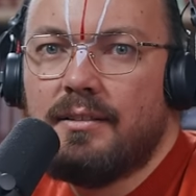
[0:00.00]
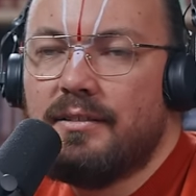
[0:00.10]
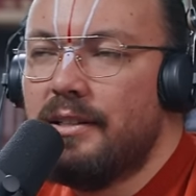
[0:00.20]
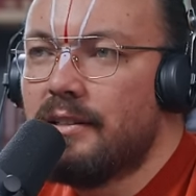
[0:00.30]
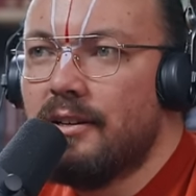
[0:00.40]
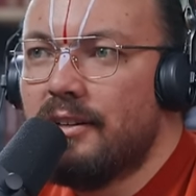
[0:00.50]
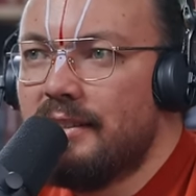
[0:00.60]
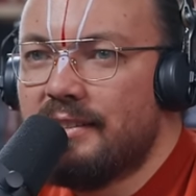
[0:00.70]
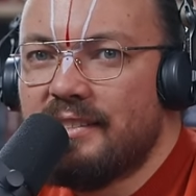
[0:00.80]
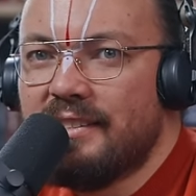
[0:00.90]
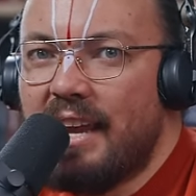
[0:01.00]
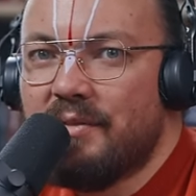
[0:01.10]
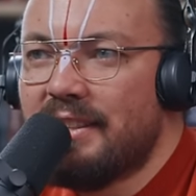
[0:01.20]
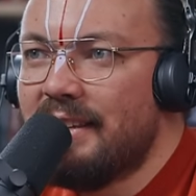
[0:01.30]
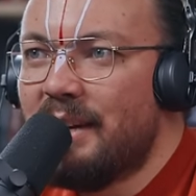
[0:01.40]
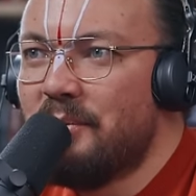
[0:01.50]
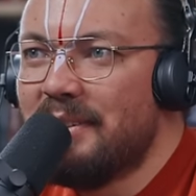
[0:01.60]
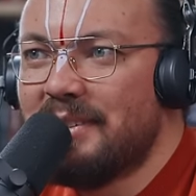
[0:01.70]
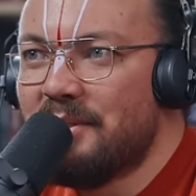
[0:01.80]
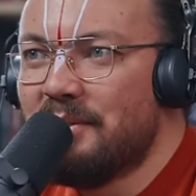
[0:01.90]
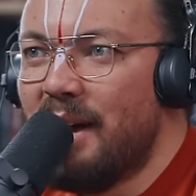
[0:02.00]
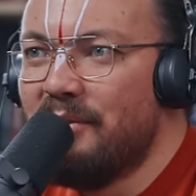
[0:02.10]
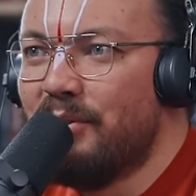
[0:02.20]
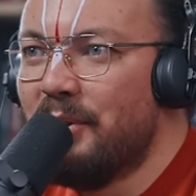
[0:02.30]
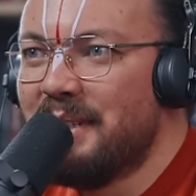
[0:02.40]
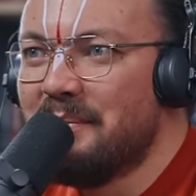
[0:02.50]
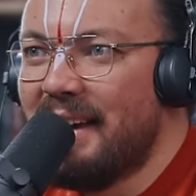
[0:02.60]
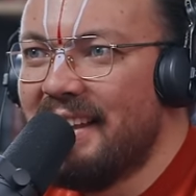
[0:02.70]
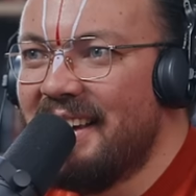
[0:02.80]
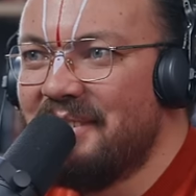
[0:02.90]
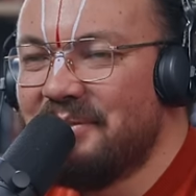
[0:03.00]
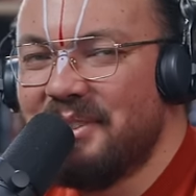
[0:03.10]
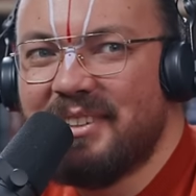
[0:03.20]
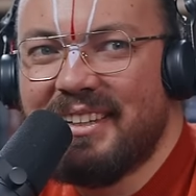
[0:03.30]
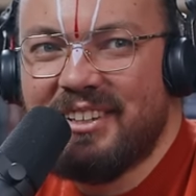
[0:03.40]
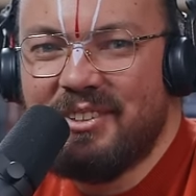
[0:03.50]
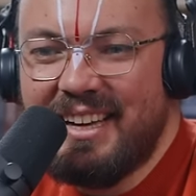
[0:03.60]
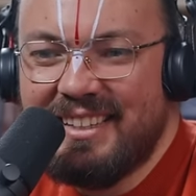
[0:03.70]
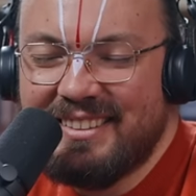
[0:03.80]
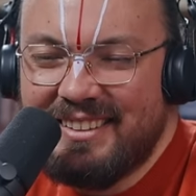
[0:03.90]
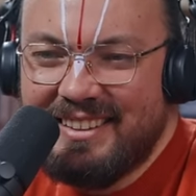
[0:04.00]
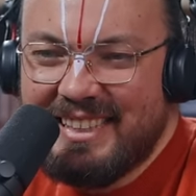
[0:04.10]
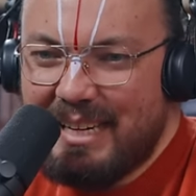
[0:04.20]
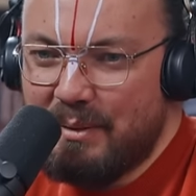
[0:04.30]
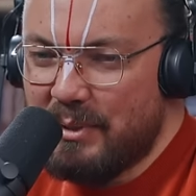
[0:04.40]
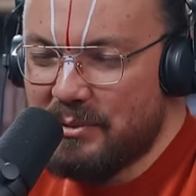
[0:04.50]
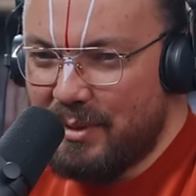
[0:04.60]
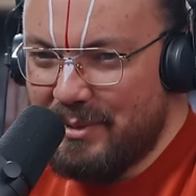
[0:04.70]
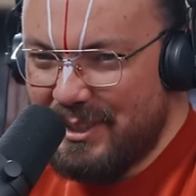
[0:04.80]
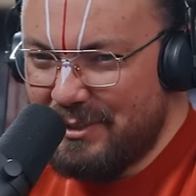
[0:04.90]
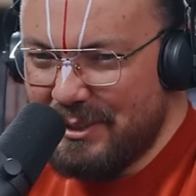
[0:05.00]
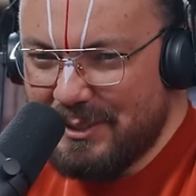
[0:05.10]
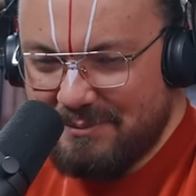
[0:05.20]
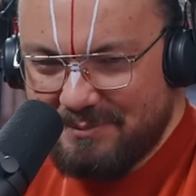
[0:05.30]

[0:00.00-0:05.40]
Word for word: dear God, this is everything I wanted to avoid in my life. You know, like you had, I remember Swami Aniruddha.